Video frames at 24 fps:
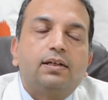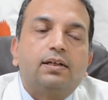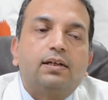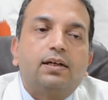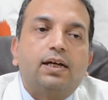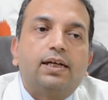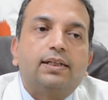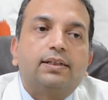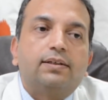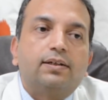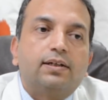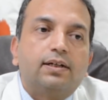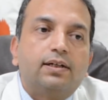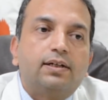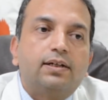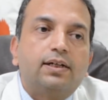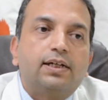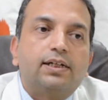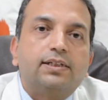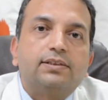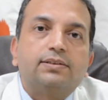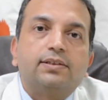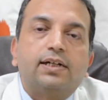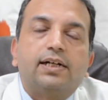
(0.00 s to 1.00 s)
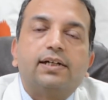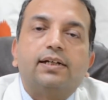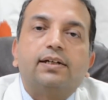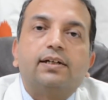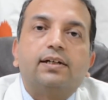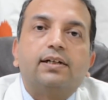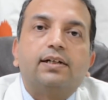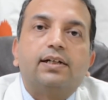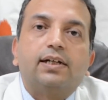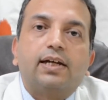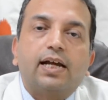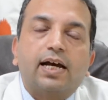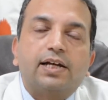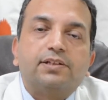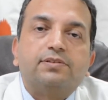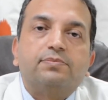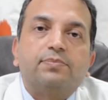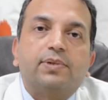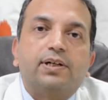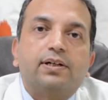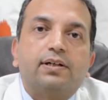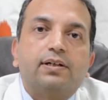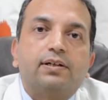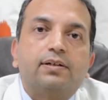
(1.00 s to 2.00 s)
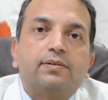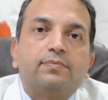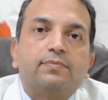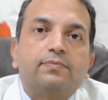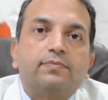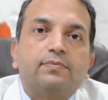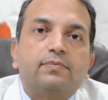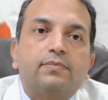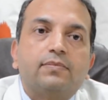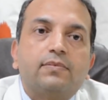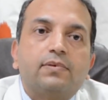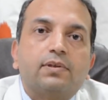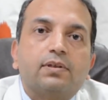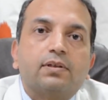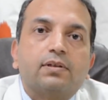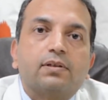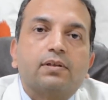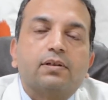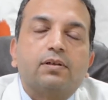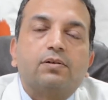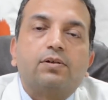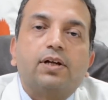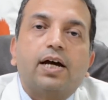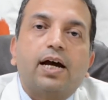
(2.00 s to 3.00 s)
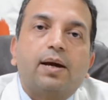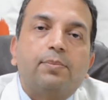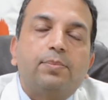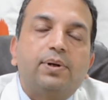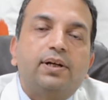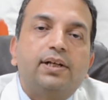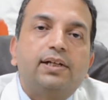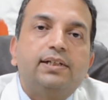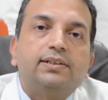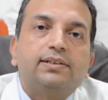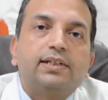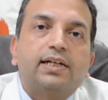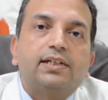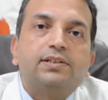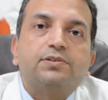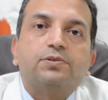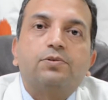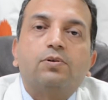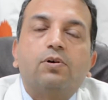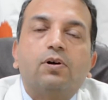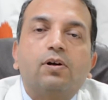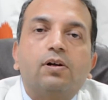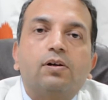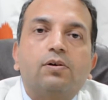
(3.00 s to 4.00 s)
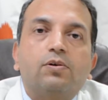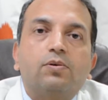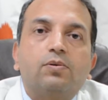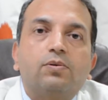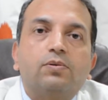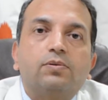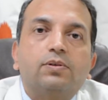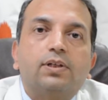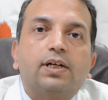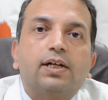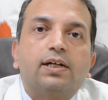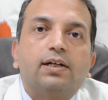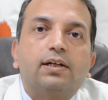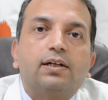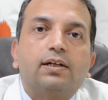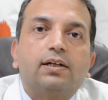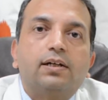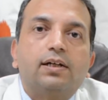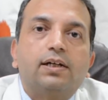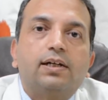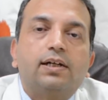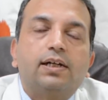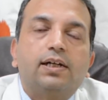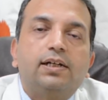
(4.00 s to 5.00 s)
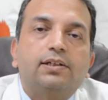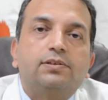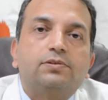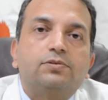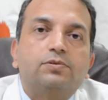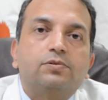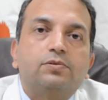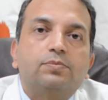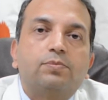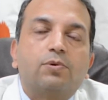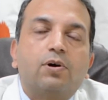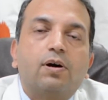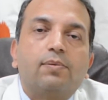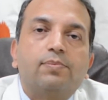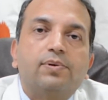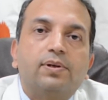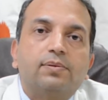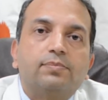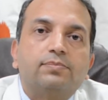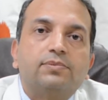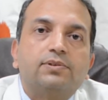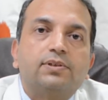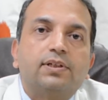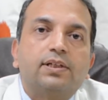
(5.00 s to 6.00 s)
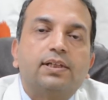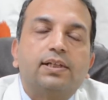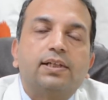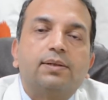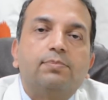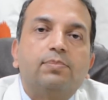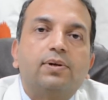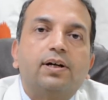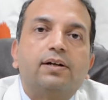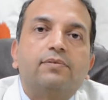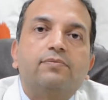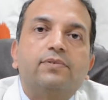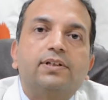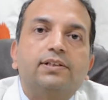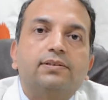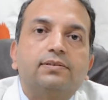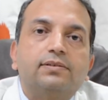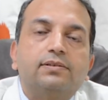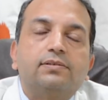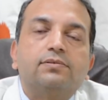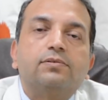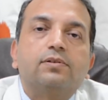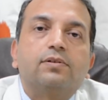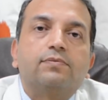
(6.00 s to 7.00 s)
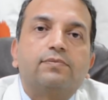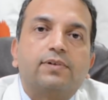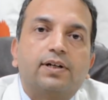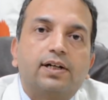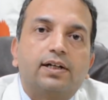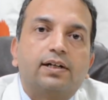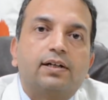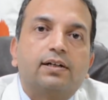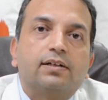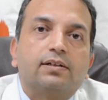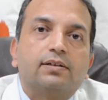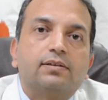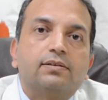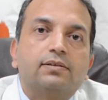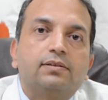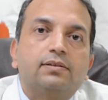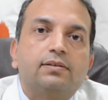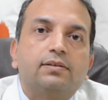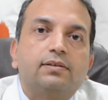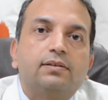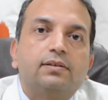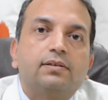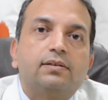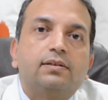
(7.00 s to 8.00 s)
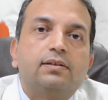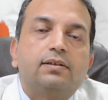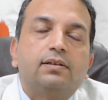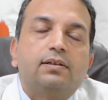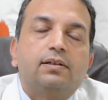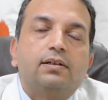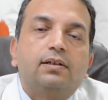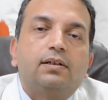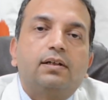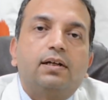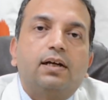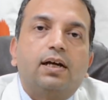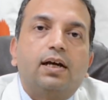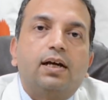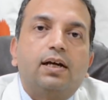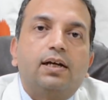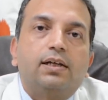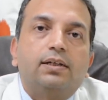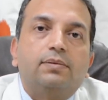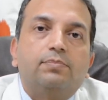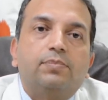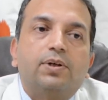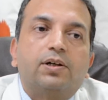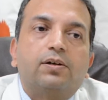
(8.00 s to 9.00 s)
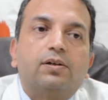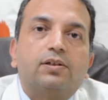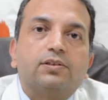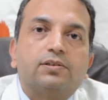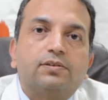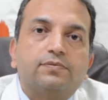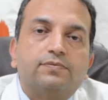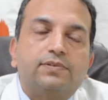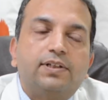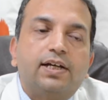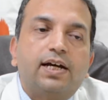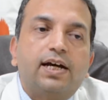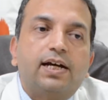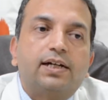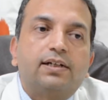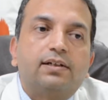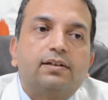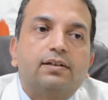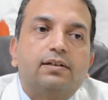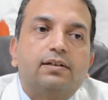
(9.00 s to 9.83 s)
And third is retinal detachment. Now diabetes, as you all know, that it leads to problems in the blood vessels of retina. And because of that,